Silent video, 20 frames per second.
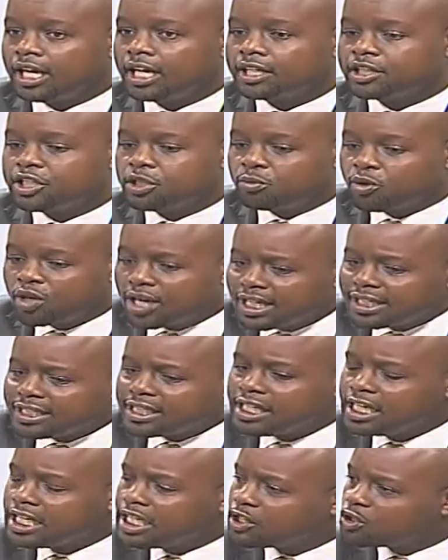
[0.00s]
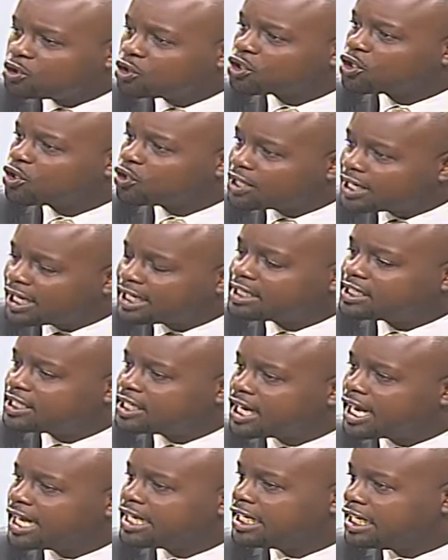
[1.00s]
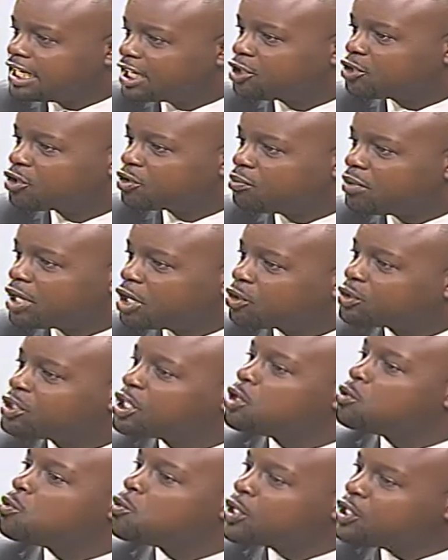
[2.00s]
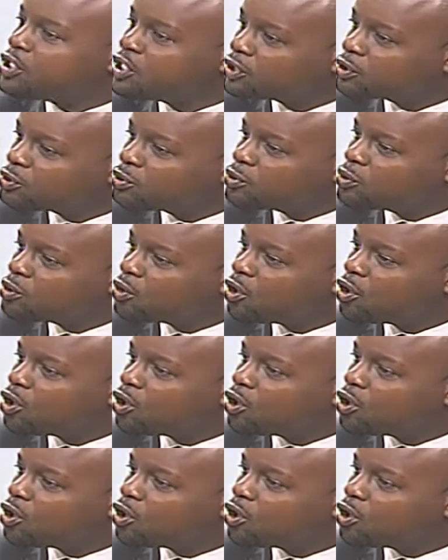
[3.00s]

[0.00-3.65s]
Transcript: Chebukati is not conducting an election because he wishes to